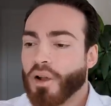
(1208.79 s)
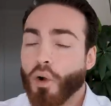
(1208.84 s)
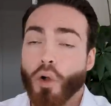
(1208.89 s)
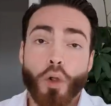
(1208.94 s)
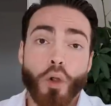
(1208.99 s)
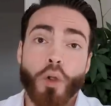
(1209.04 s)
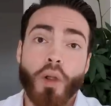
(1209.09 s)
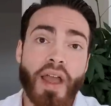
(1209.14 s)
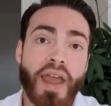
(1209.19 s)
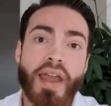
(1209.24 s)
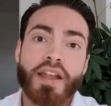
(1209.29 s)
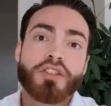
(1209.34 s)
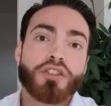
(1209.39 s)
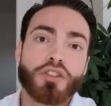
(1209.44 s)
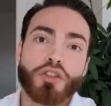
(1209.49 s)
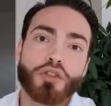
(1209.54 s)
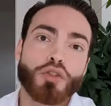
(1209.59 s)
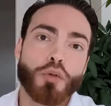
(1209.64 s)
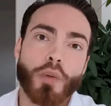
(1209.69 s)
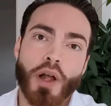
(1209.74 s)
all 8
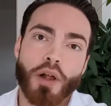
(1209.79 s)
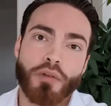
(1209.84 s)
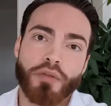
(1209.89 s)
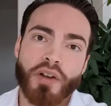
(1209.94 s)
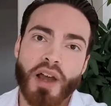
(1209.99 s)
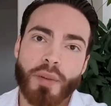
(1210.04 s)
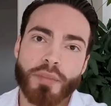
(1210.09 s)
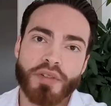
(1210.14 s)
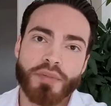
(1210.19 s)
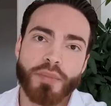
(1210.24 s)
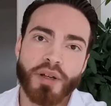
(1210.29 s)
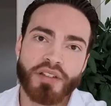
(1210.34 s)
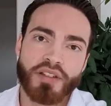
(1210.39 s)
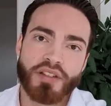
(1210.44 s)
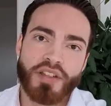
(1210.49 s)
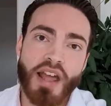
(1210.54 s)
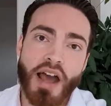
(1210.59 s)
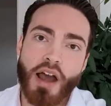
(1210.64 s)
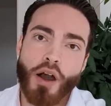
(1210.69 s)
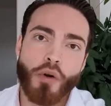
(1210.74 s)
to 12 reps.
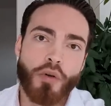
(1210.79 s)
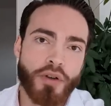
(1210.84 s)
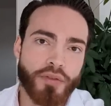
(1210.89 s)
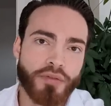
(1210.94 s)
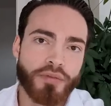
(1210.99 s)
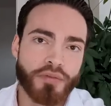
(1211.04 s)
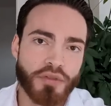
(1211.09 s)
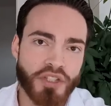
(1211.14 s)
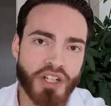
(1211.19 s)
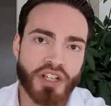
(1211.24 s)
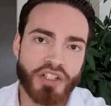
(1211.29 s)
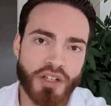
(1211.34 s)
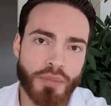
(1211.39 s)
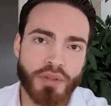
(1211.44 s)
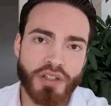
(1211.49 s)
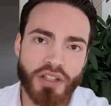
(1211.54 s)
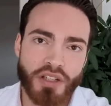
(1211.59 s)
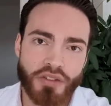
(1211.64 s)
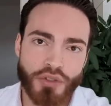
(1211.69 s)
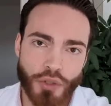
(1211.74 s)
But now if
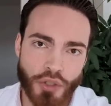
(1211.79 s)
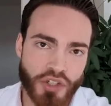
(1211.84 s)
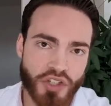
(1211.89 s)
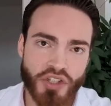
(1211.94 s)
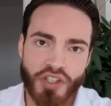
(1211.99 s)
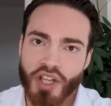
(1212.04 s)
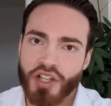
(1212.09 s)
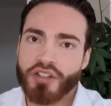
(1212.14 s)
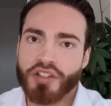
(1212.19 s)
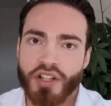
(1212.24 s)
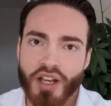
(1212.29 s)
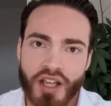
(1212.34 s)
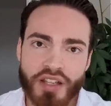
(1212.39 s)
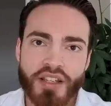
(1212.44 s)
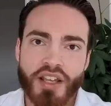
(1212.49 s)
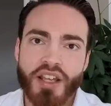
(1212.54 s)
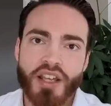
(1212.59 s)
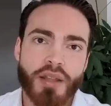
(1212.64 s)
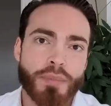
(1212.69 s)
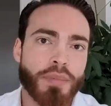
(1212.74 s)
ChatGPT searches the internet,